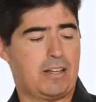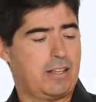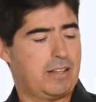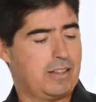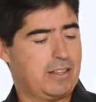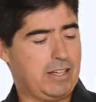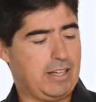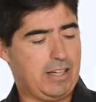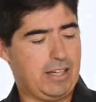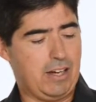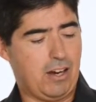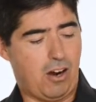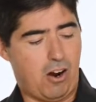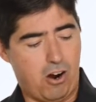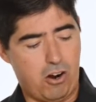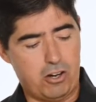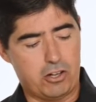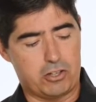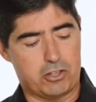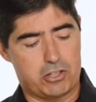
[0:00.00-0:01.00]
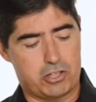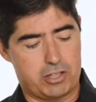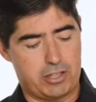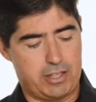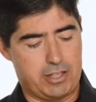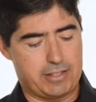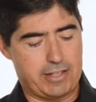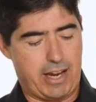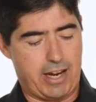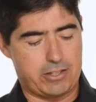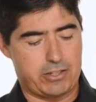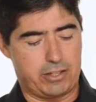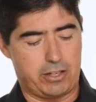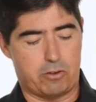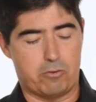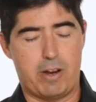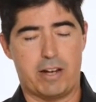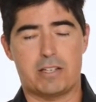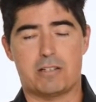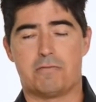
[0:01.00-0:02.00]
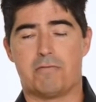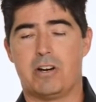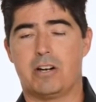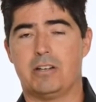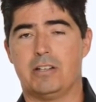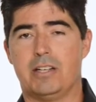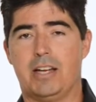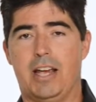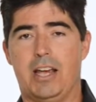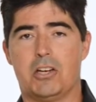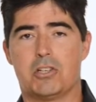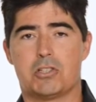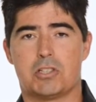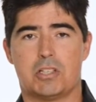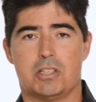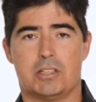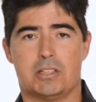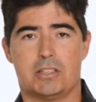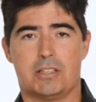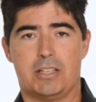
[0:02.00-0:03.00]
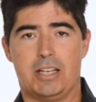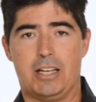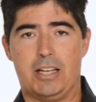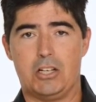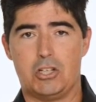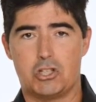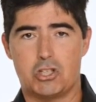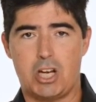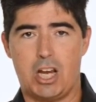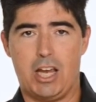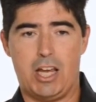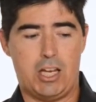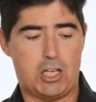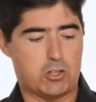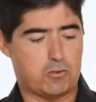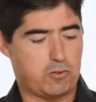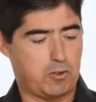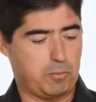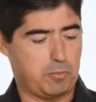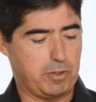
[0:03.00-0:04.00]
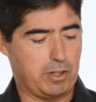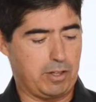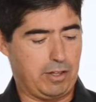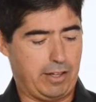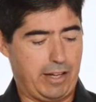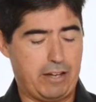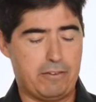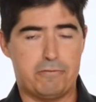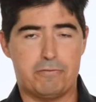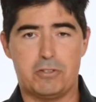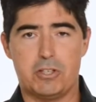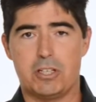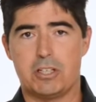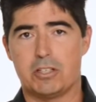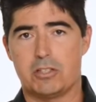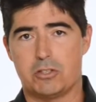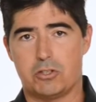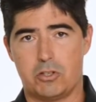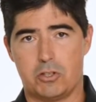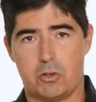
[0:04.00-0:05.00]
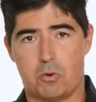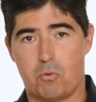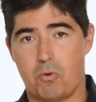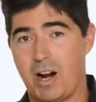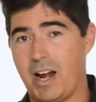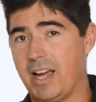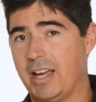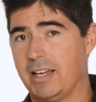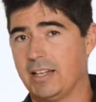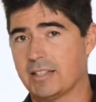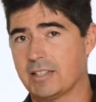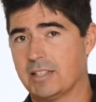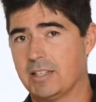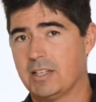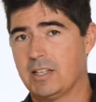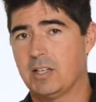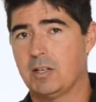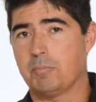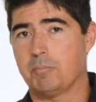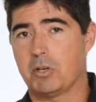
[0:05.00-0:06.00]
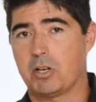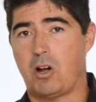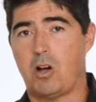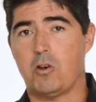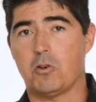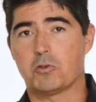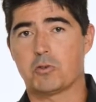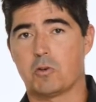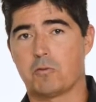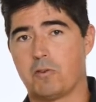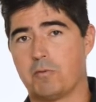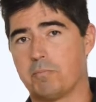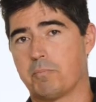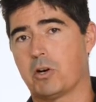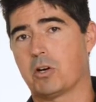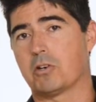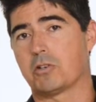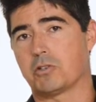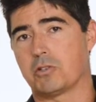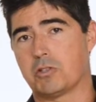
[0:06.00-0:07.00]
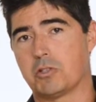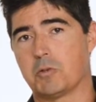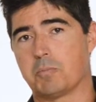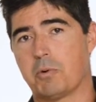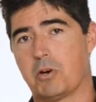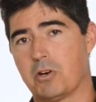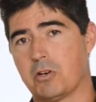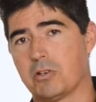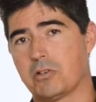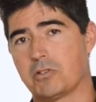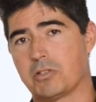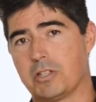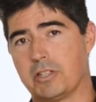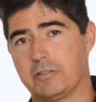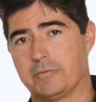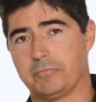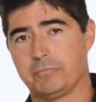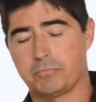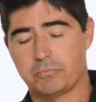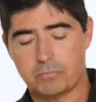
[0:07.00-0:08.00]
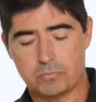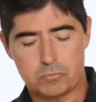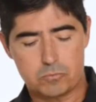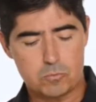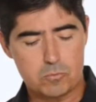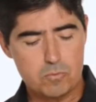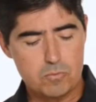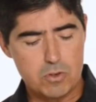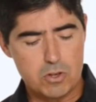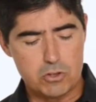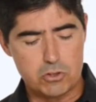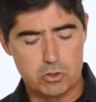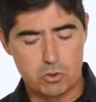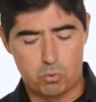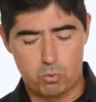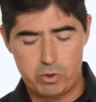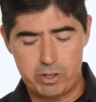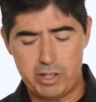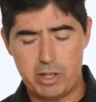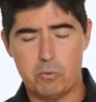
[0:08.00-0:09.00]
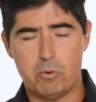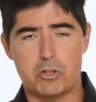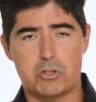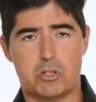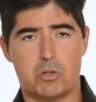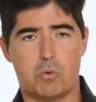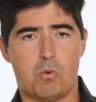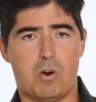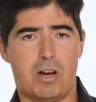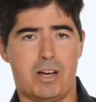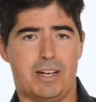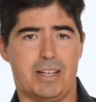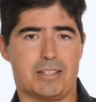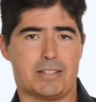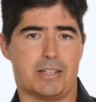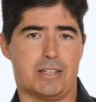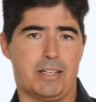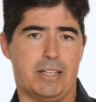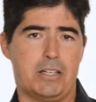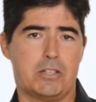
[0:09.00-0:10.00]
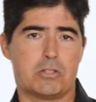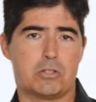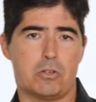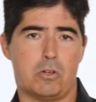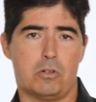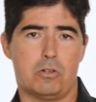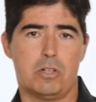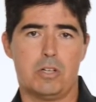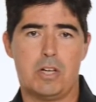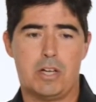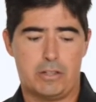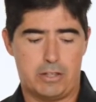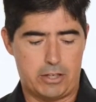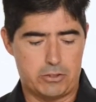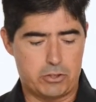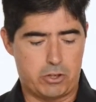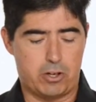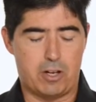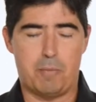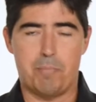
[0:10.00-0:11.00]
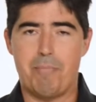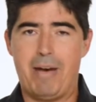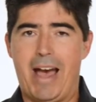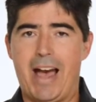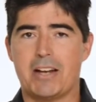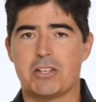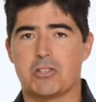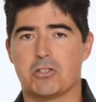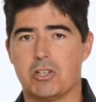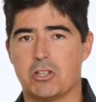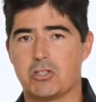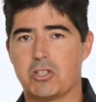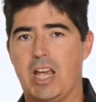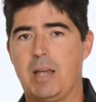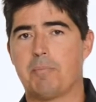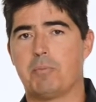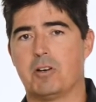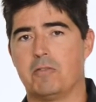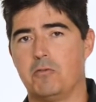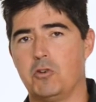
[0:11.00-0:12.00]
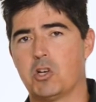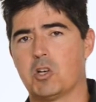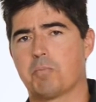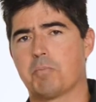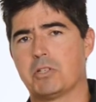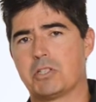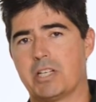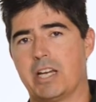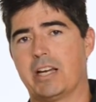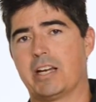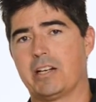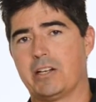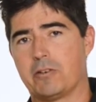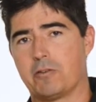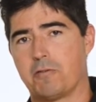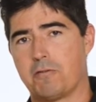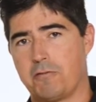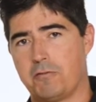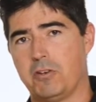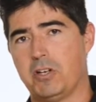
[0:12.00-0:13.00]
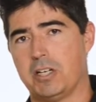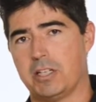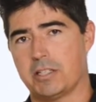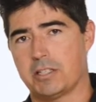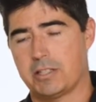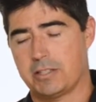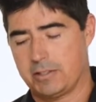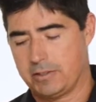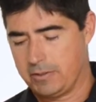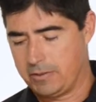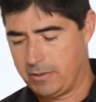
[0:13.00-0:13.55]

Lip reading: The arch is actually the greatest variation in change from the left foot to the right, but also from person to person. So really what you want is an insole that's going to match the shape of your particular foot.